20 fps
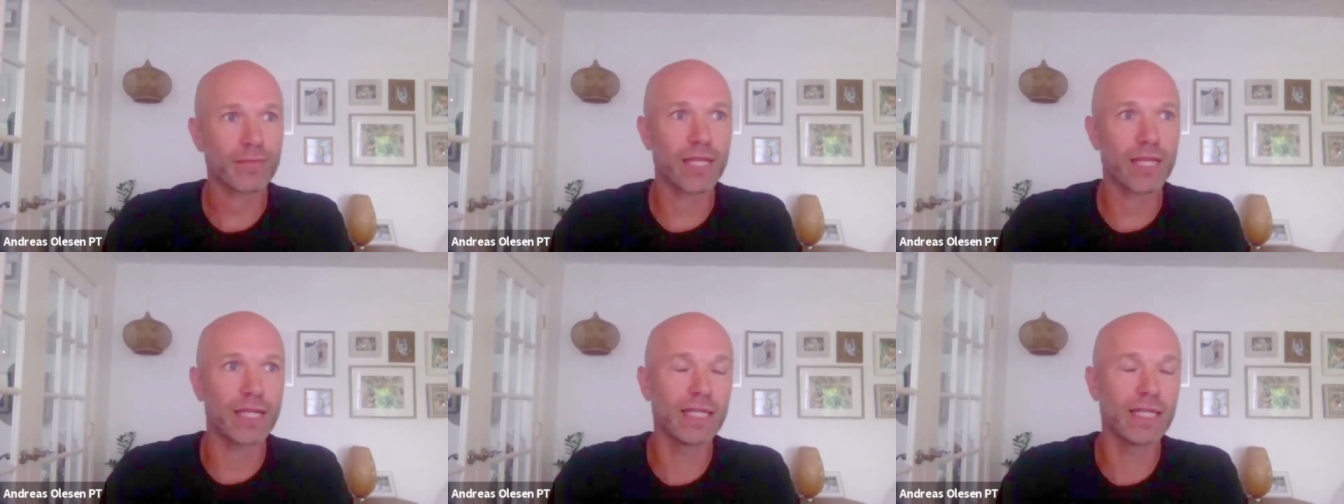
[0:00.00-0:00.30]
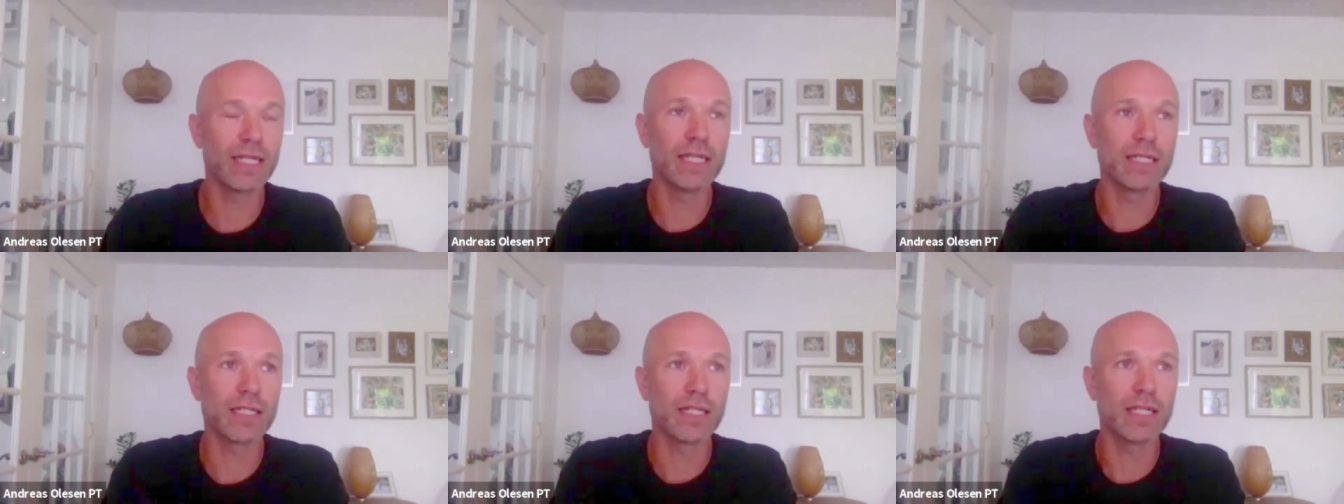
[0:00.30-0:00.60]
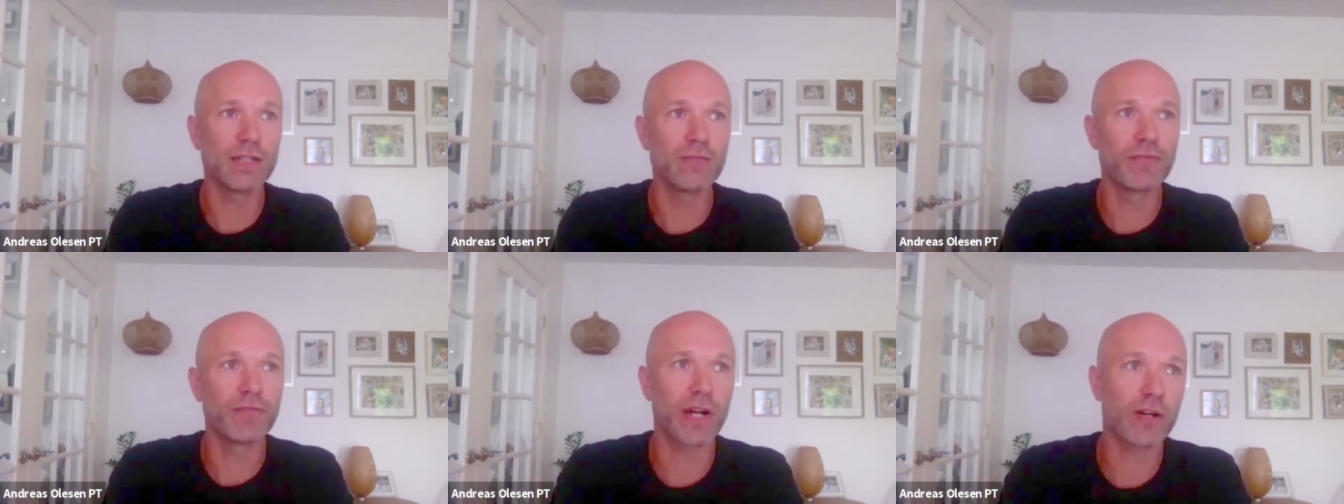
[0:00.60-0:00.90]
it, it,
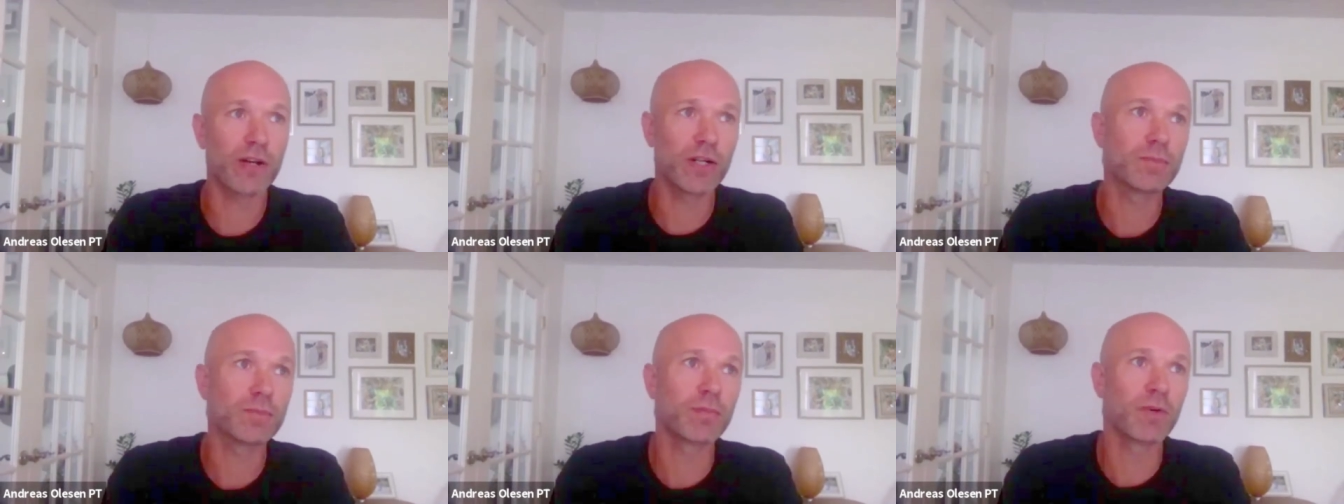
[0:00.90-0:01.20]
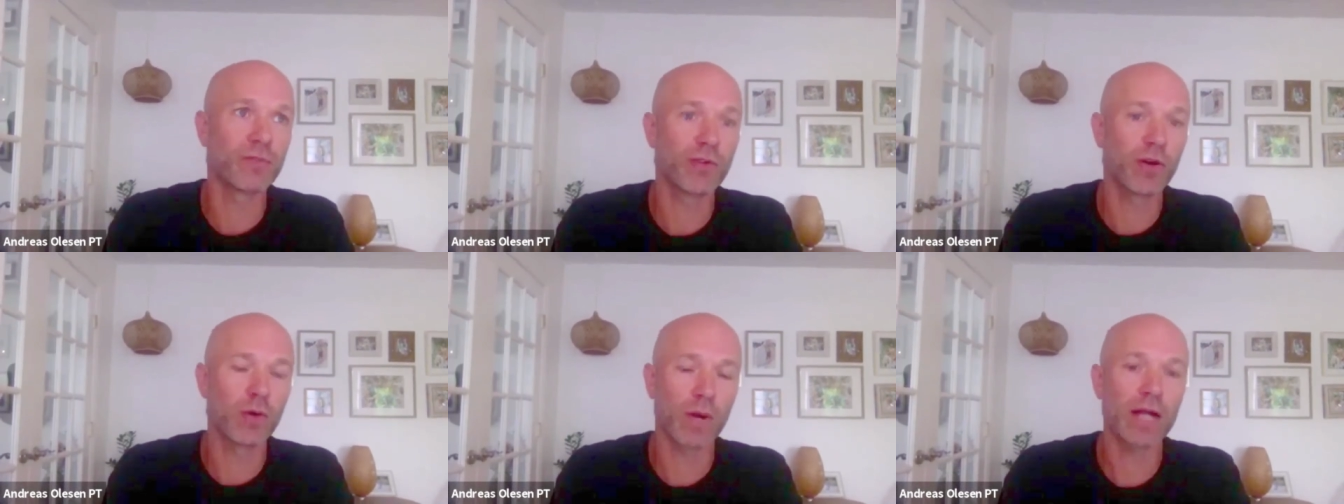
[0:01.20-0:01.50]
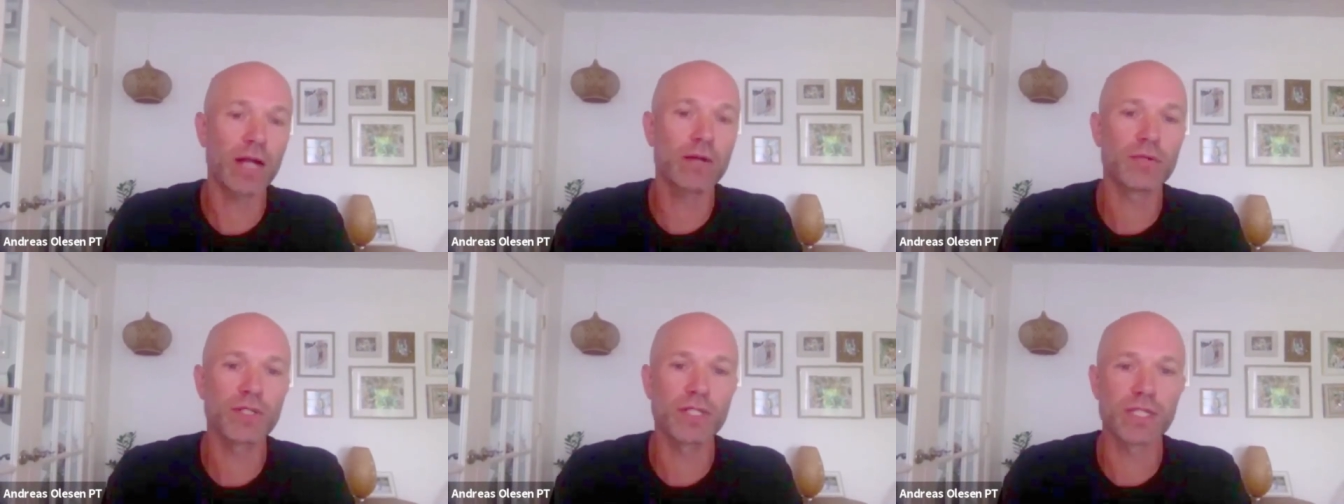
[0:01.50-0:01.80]
it, varies, but for
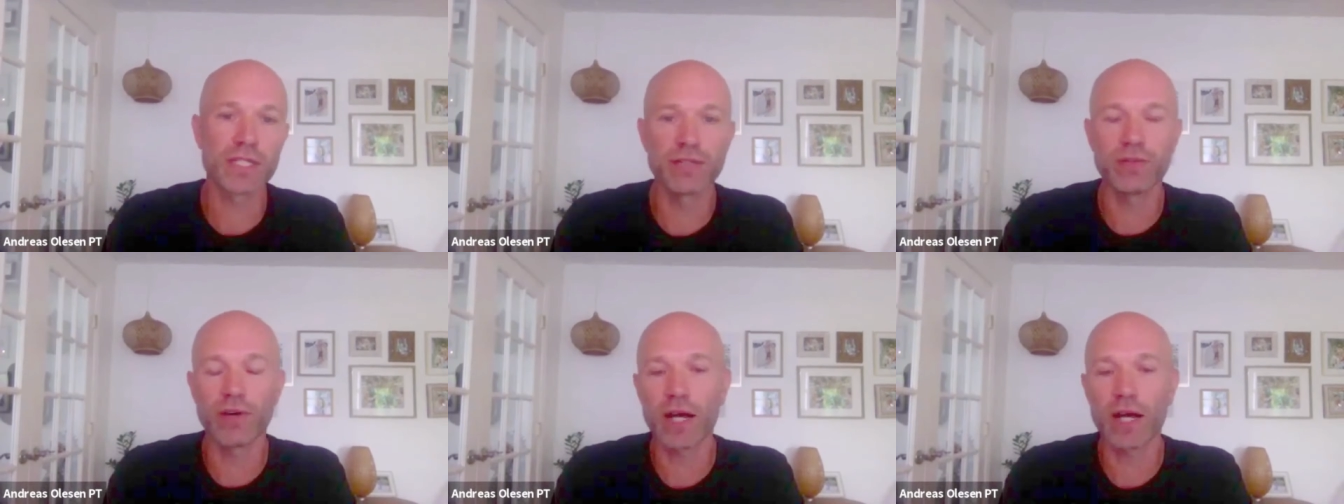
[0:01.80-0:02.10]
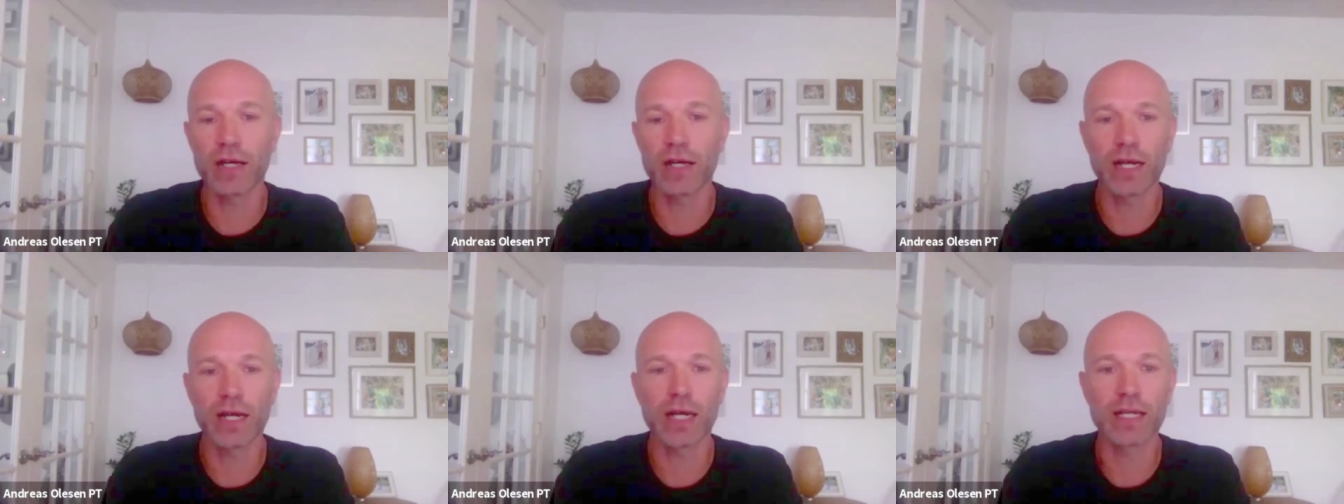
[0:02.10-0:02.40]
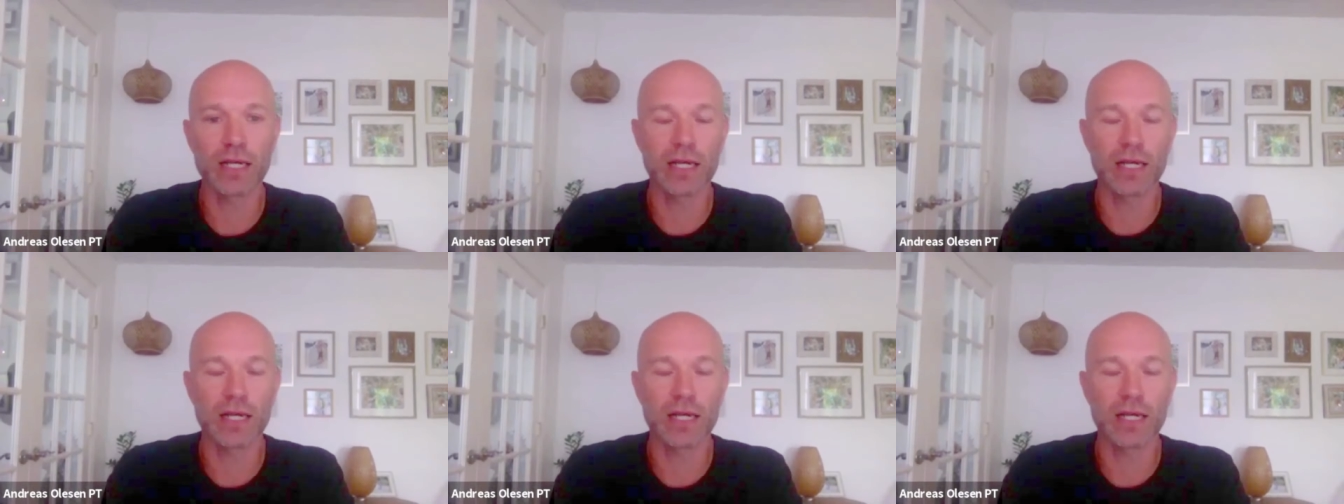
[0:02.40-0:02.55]
wide receiver, I,